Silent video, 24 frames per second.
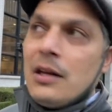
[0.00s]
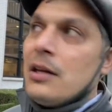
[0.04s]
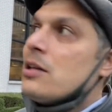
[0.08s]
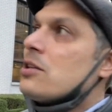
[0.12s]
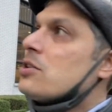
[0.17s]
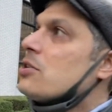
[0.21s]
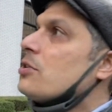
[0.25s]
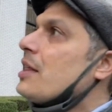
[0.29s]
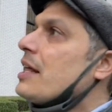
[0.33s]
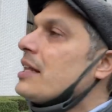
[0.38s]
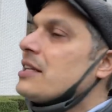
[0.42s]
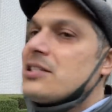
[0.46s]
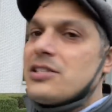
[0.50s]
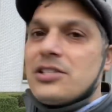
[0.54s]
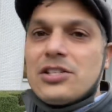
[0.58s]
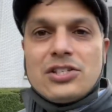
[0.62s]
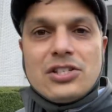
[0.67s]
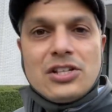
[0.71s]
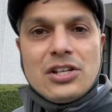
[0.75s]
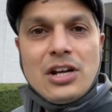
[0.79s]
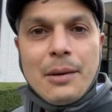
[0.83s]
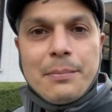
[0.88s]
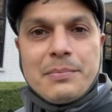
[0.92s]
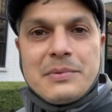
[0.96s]
So that's
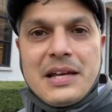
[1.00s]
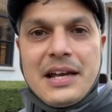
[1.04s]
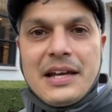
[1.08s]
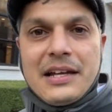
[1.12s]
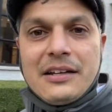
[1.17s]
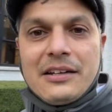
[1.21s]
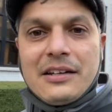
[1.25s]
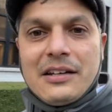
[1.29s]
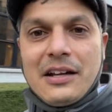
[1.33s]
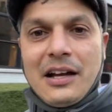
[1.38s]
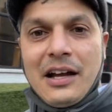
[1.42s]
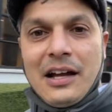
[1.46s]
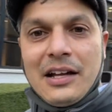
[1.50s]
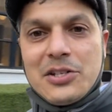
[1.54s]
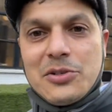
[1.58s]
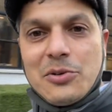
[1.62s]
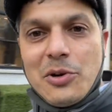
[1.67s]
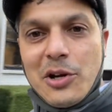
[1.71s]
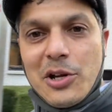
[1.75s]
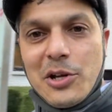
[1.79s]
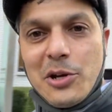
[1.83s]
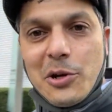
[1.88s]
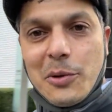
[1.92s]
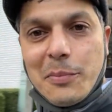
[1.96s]
just an update uh, to
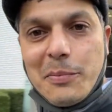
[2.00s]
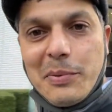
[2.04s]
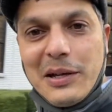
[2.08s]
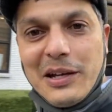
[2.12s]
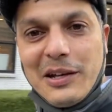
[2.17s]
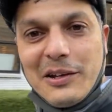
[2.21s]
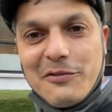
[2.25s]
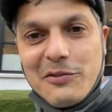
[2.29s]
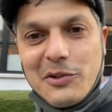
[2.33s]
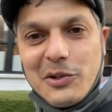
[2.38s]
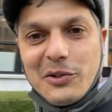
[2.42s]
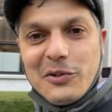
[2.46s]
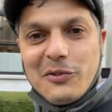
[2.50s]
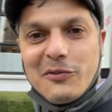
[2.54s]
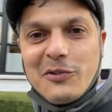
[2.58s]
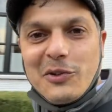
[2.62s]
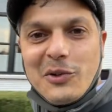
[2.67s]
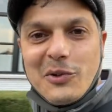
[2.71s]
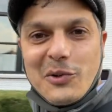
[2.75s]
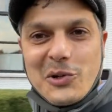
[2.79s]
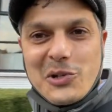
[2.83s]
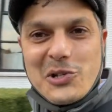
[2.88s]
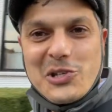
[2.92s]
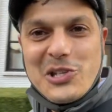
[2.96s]
our European view
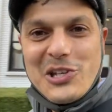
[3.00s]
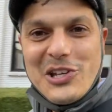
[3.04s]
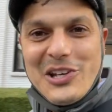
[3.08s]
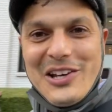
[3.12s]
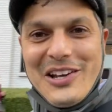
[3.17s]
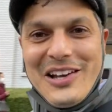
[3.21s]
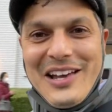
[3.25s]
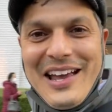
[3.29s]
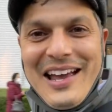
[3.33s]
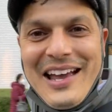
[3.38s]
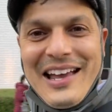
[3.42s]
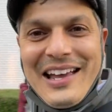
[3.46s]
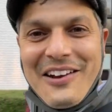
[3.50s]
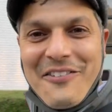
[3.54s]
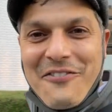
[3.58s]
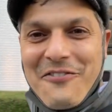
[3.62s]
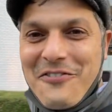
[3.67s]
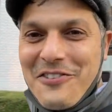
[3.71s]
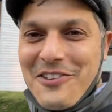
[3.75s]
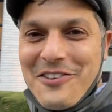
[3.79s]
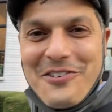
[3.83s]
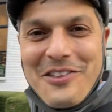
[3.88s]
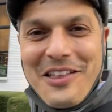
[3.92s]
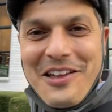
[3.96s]
viewers and a
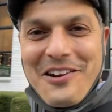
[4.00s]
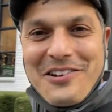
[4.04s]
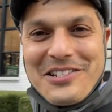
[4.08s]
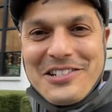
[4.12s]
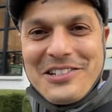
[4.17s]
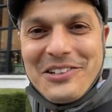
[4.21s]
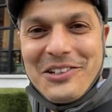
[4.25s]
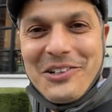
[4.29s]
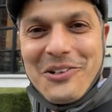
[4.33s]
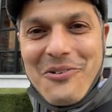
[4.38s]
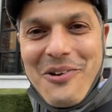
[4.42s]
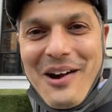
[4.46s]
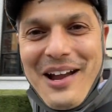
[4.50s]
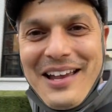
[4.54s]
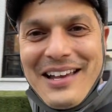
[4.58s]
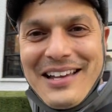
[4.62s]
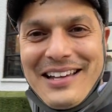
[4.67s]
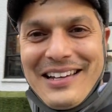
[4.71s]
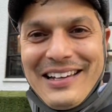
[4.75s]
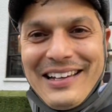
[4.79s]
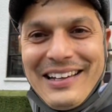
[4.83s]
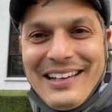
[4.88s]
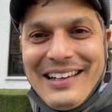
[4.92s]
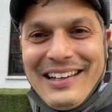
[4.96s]
few that are still
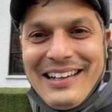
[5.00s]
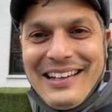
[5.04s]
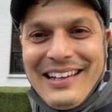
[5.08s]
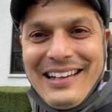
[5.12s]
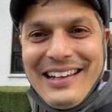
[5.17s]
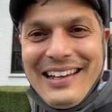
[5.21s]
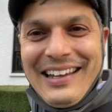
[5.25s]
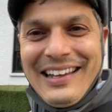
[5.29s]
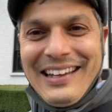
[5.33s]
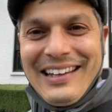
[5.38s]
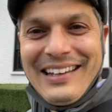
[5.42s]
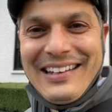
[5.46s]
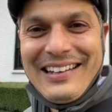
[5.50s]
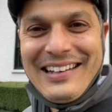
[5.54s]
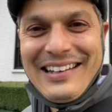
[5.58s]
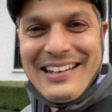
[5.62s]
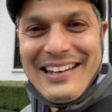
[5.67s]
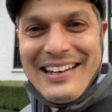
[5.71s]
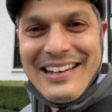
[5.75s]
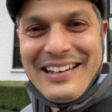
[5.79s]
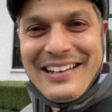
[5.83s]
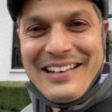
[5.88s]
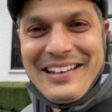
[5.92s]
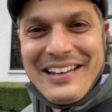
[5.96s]
awake in
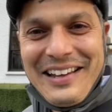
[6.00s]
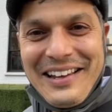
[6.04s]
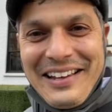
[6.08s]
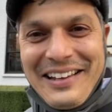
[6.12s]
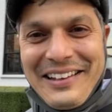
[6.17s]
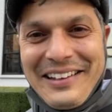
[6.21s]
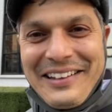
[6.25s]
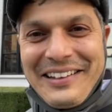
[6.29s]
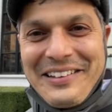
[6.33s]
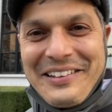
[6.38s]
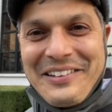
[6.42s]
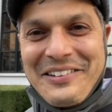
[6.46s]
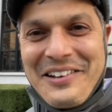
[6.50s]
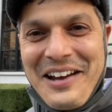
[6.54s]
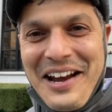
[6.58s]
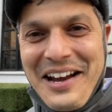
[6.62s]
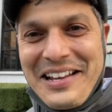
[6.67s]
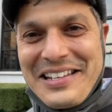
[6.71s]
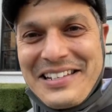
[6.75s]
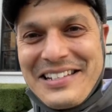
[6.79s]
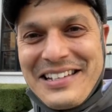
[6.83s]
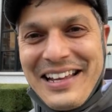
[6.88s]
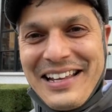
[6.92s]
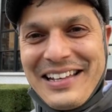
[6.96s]
in uh,
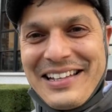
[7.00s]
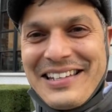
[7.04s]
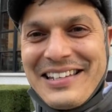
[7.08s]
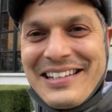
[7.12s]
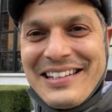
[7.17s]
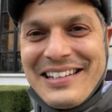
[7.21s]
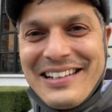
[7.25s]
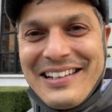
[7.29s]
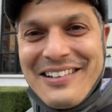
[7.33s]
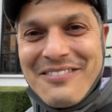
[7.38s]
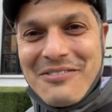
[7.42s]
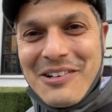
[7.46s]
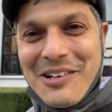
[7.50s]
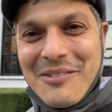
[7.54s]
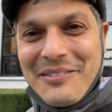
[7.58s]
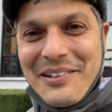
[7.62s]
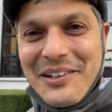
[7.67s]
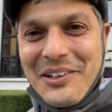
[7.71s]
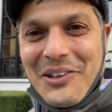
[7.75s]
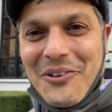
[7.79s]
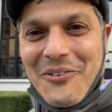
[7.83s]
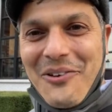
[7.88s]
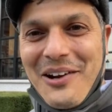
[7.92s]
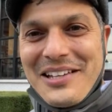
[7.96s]
United States
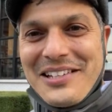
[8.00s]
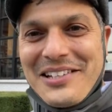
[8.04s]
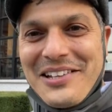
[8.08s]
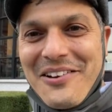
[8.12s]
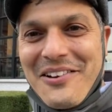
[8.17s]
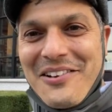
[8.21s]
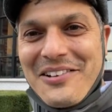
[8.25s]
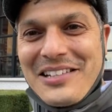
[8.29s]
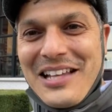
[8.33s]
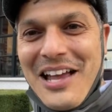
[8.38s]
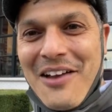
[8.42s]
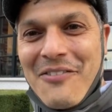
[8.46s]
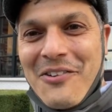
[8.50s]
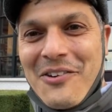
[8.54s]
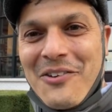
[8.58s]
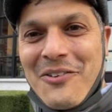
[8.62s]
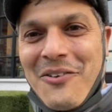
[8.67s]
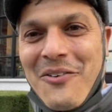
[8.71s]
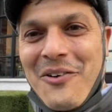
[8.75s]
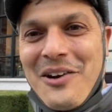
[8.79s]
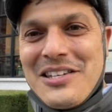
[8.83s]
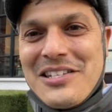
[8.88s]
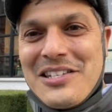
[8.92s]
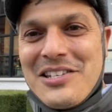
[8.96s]
probably on the West Coast. I've
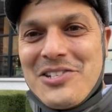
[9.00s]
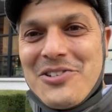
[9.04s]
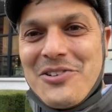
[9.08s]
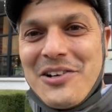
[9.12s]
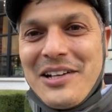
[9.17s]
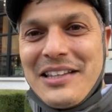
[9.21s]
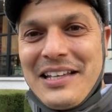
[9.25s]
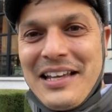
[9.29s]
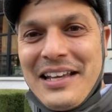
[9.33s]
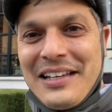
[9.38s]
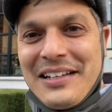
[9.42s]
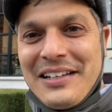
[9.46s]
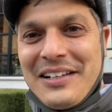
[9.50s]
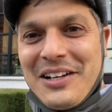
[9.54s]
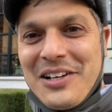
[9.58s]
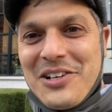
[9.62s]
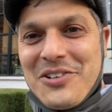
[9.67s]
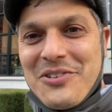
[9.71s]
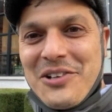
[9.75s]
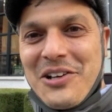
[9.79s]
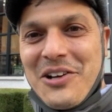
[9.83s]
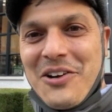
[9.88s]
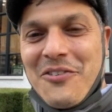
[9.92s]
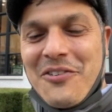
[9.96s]
always enjoyed the
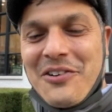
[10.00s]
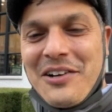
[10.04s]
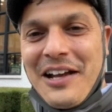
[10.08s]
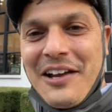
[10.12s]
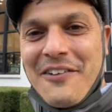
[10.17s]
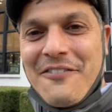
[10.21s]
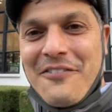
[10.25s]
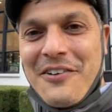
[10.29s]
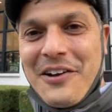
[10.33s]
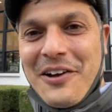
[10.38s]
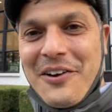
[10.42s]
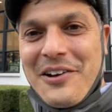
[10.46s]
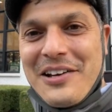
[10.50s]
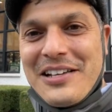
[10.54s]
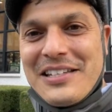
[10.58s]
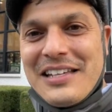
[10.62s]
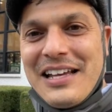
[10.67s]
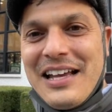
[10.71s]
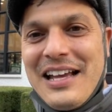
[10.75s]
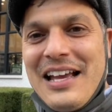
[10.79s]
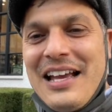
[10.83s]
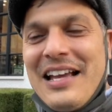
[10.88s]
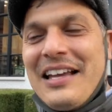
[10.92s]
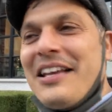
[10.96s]
in-country overnight ferries.
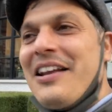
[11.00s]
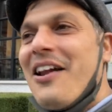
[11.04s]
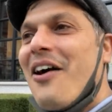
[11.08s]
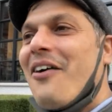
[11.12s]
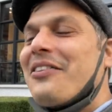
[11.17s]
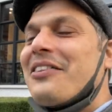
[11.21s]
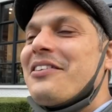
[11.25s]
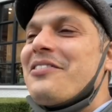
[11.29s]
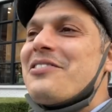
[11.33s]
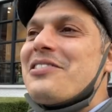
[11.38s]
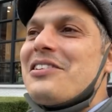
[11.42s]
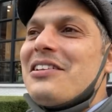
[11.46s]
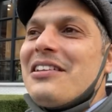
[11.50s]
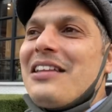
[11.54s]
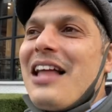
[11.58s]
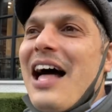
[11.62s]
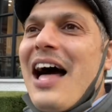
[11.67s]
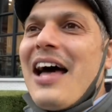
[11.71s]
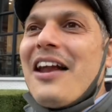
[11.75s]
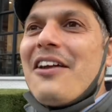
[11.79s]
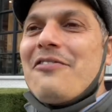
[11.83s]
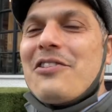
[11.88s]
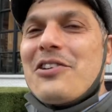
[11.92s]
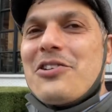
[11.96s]
You know, there's a
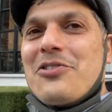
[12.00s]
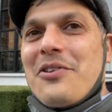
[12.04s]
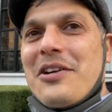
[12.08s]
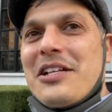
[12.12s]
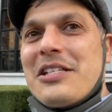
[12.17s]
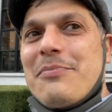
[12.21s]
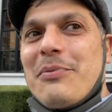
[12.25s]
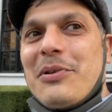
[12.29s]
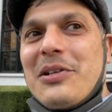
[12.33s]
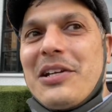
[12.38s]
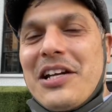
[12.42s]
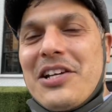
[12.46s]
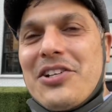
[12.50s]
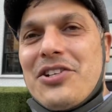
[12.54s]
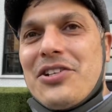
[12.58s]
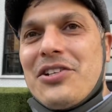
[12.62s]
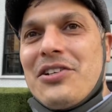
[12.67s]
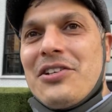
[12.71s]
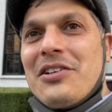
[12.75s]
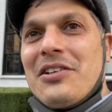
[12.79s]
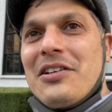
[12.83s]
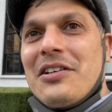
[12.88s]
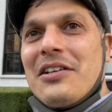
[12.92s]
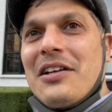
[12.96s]
lot of the
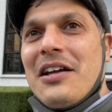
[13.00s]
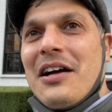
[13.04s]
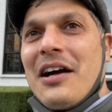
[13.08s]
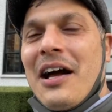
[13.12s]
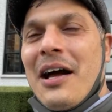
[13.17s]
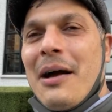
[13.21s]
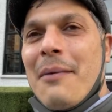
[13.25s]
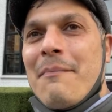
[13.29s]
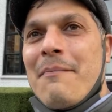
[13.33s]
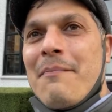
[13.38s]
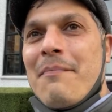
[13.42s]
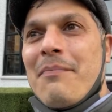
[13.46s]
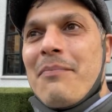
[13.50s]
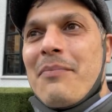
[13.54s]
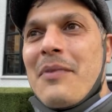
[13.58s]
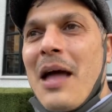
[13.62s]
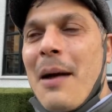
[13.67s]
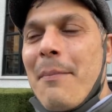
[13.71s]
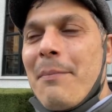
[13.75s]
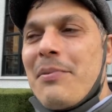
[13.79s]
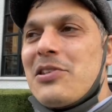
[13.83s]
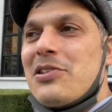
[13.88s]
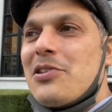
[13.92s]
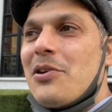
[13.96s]
transportation um,
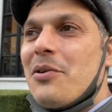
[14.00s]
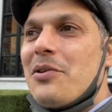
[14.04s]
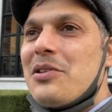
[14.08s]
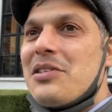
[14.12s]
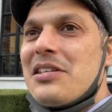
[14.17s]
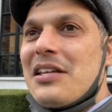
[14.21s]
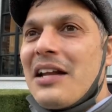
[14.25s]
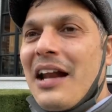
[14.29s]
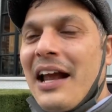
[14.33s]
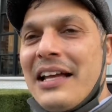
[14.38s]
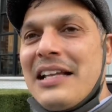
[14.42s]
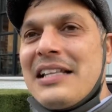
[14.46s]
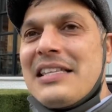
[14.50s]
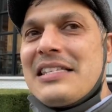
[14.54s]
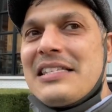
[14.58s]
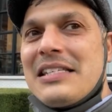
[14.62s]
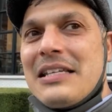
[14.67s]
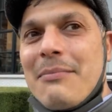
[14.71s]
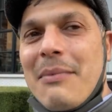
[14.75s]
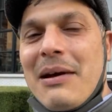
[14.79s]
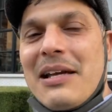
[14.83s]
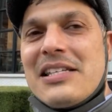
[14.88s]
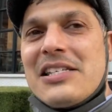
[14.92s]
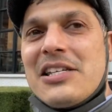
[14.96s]
episodes that I can
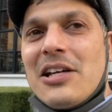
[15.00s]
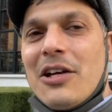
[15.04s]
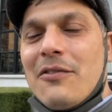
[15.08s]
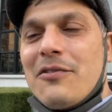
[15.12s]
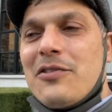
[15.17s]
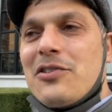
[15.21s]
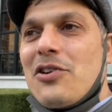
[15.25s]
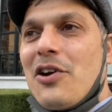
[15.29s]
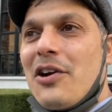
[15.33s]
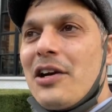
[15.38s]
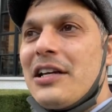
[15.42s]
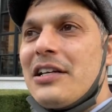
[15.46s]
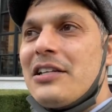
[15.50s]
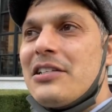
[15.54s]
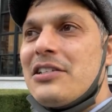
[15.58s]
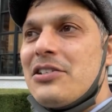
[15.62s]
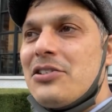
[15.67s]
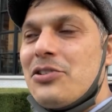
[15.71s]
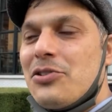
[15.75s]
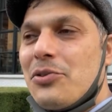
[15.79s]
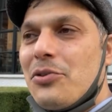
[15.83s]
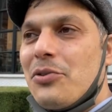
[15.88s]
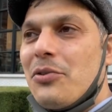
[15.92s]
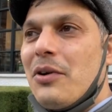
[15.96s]
see myself starting to
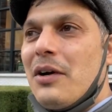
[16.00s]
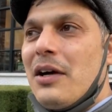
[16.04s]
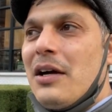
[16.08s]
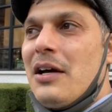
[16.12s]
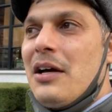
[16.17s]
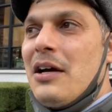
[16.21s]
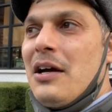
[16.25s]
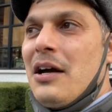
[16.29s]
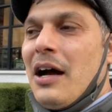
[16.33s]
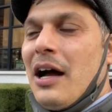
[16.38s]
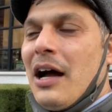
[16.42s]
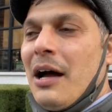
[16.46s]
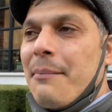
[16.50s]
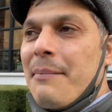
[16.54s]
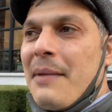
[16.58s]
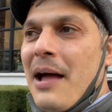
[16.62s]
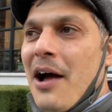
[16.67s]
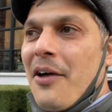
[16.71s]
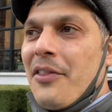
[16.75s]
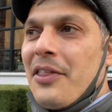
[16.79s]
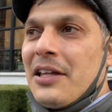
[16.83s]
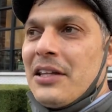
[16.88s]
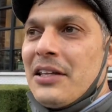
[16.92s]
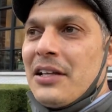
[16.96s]
do um,
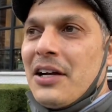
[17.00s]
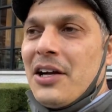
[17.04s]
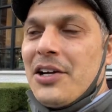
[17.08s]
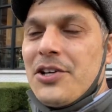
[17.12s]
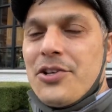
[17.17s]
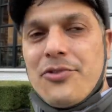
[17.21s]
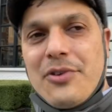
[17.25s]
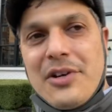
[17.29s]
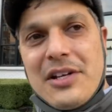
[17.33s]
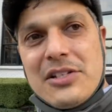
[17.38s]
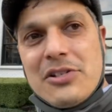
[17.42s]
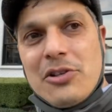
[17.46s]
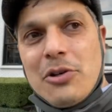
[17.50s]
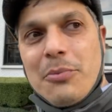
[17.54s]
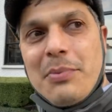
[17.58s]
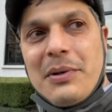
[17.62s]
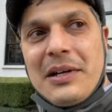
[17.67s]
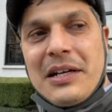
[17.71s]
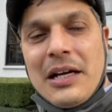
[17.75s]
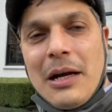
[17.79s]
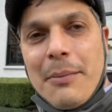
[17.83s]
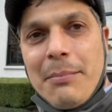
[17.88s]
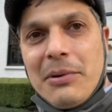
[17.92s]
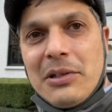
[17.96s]
now that the country is
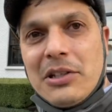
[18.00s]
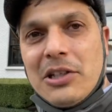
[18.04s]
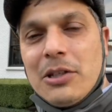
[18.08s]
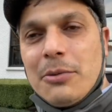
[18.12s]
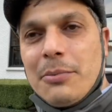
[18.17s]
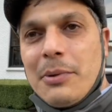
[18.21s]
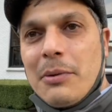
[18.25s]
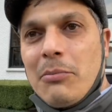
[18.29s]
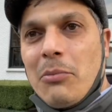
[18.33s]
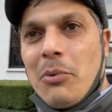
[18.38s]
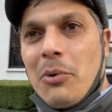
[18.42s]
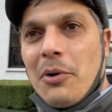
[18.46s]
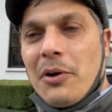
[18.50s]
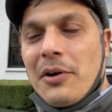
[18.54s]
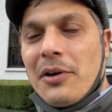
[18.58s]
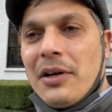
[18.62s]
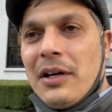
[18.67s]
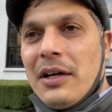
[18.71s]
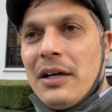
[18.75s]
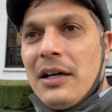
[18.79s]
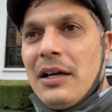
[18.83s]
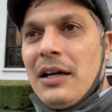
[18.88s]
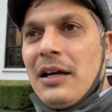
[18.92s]
opening up a little bit more.